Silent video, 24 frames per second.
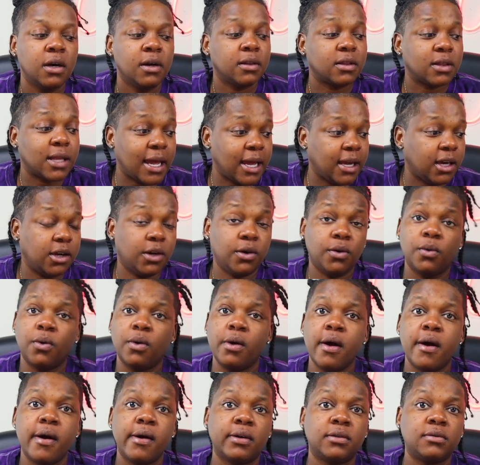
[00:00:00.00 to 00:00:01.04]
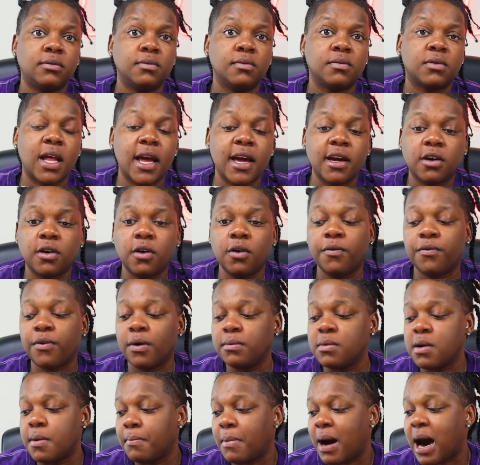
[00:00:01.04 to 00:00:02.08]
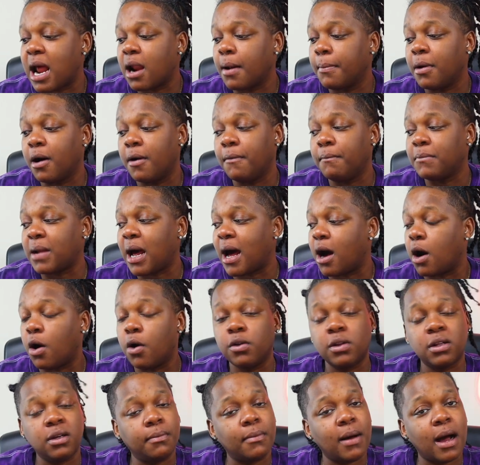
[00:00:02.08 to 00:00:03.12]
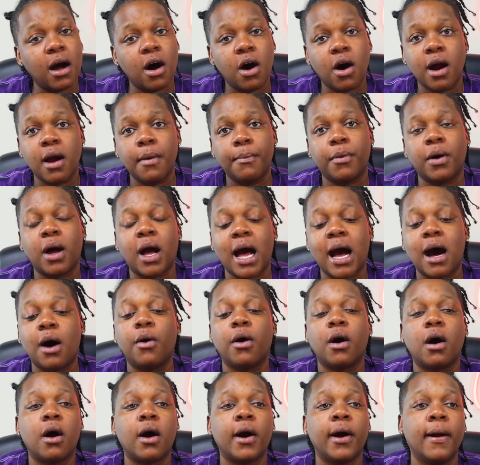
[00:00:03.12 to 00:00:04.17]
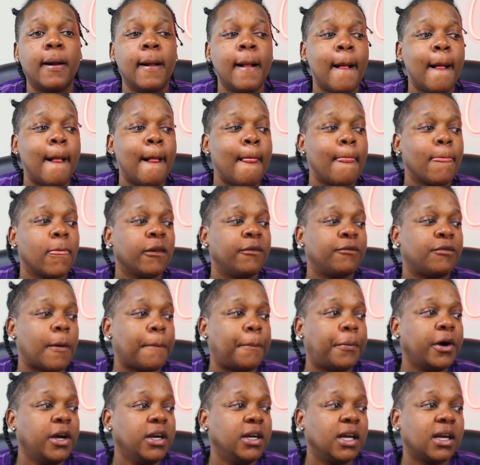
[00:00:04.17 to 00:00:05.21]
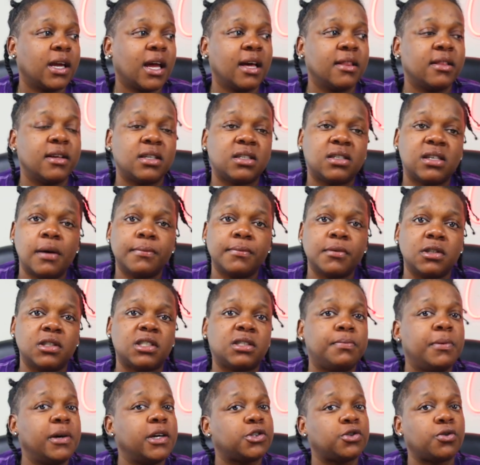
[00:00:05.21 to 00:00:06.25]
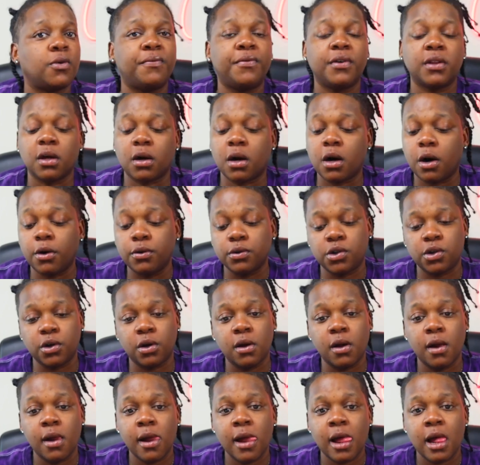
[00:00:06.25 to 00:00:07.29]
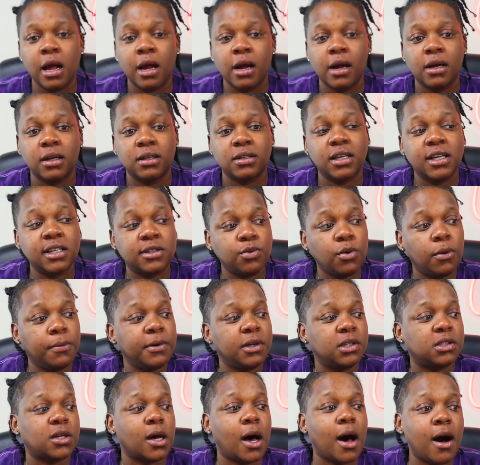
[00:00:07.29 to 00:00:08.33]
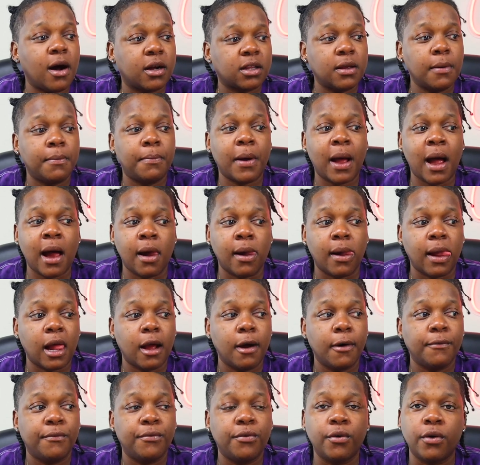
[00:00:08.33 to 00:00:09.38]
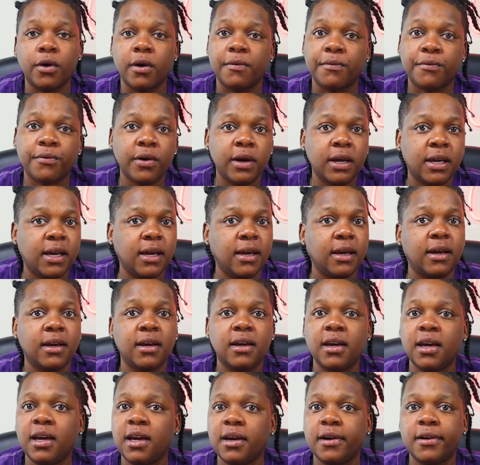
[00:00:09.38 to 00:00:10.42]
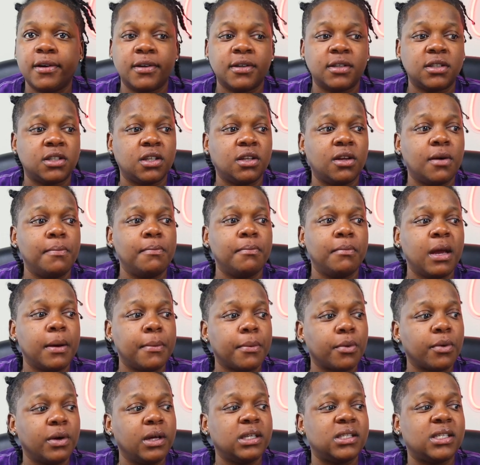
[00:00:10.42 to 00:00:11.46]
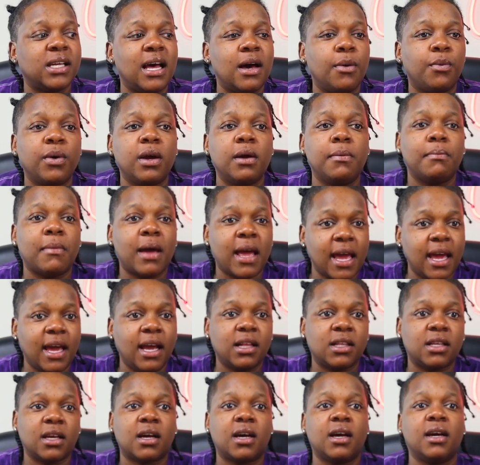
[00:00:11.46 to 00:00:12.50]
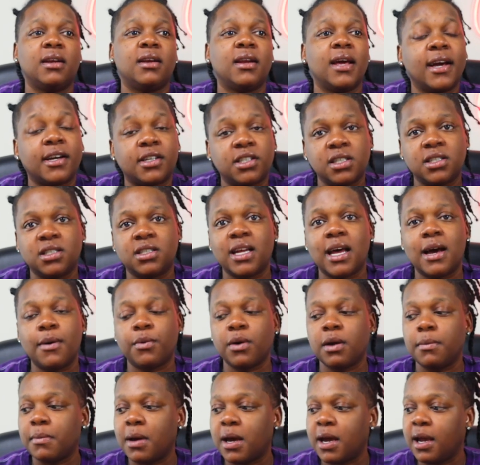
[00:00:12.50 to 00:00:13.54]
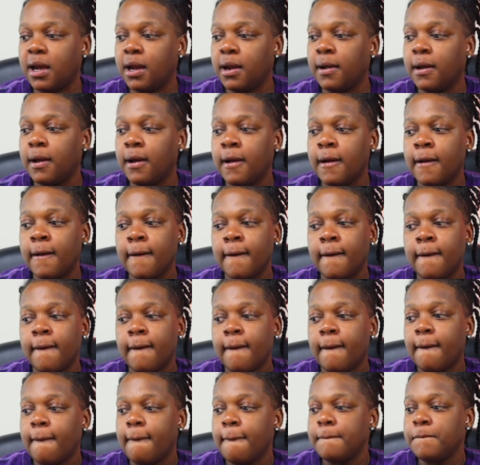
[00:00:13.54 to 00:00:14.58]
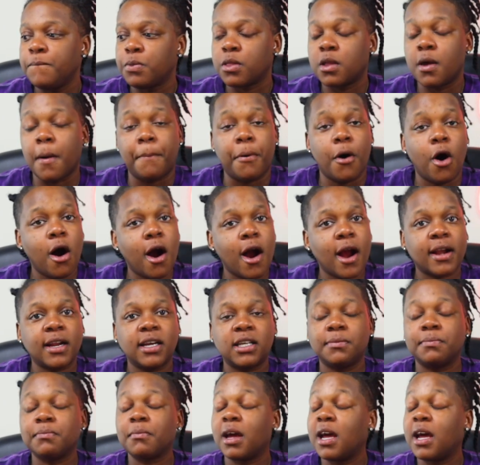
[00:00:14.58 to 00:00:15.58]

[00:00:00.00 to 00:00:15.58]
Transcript: thank you. Thank you from the bottom of not only my heart, but our heart for putting together something special for the culture. This will be talked about for freaking years. The memories that we made, the connections that we made, the party,